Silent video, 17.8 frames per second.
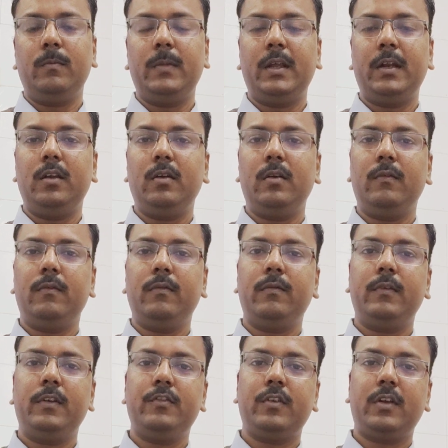many of
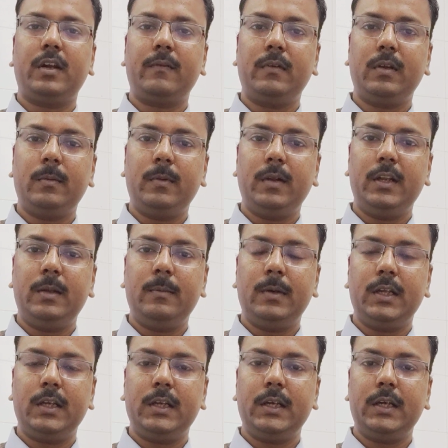which are available in
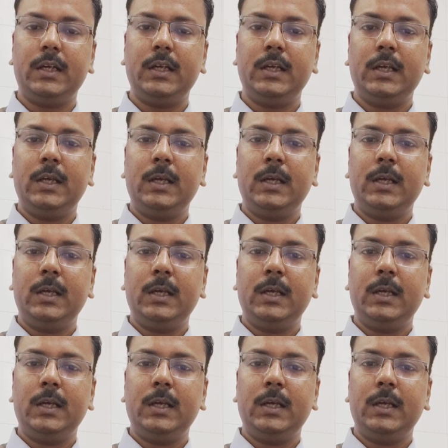market,